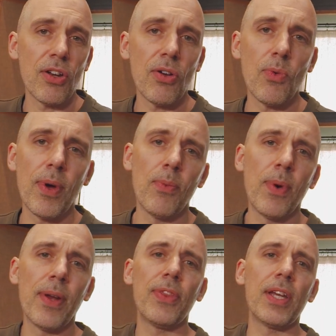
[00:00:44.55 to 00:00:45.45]
You know,
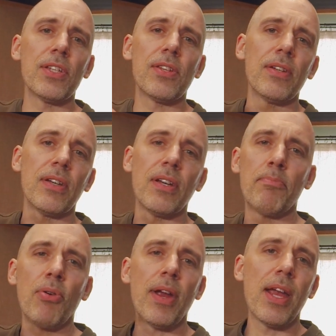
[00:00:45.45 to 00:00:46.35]
when there's a
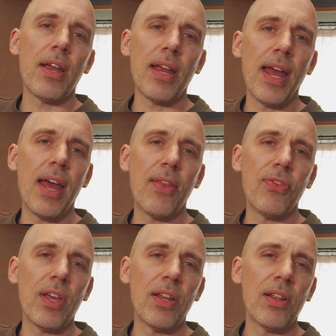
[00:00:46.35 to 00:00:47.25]
break and
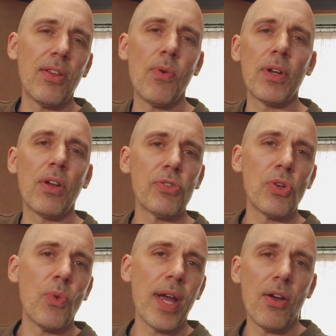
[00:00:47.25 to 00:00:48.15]
the low end goes
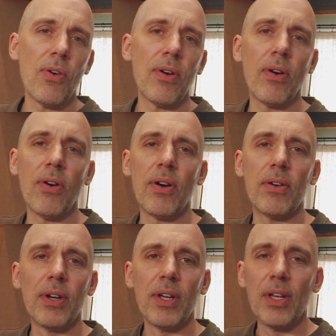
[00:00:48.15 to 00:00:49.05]
away,
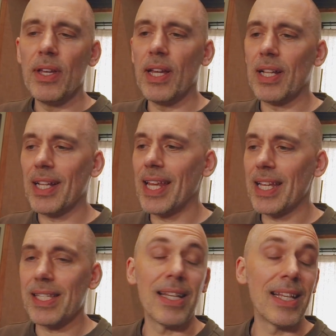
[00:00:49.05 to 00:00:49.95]
or it
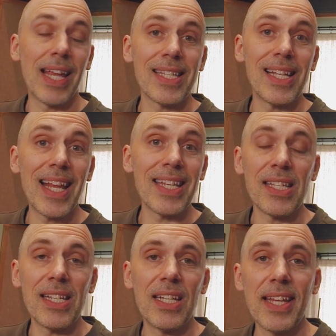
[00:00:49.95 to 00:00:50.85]
gets
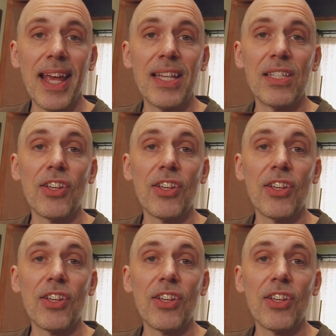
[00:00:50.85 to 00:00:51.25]
less intense.